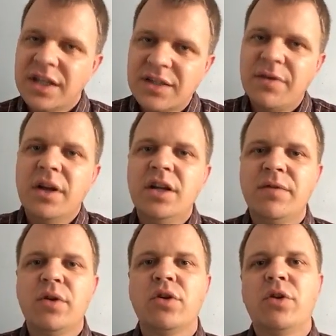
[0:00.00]
It's a very
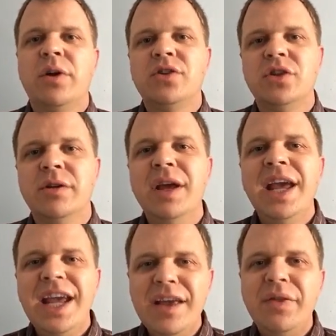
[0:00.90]
difficult question.
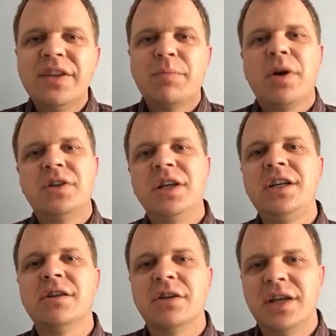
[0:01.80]
In this
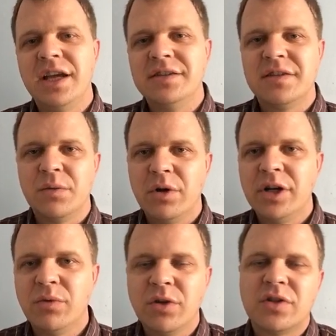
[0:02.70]
particular case, the one
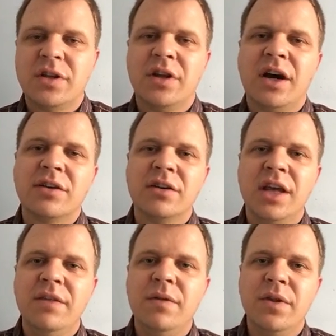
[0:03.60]
in which the doctor
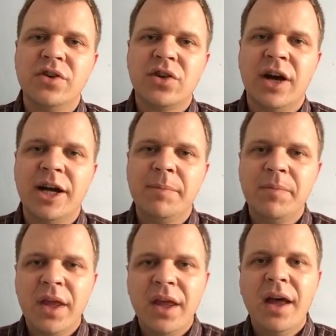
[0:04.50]
gave you the shot,
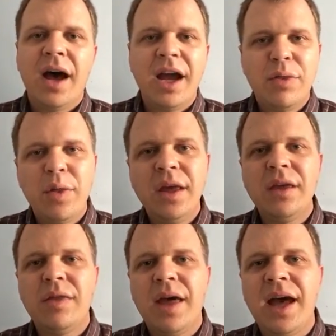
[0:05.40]
I
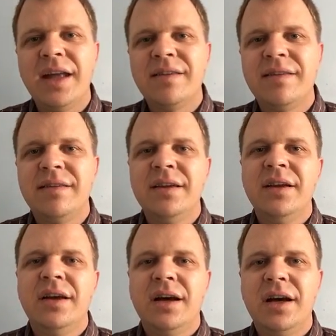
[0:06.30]
think that
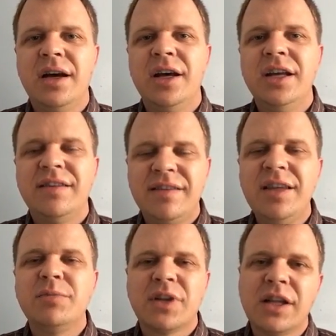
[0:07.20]
it seems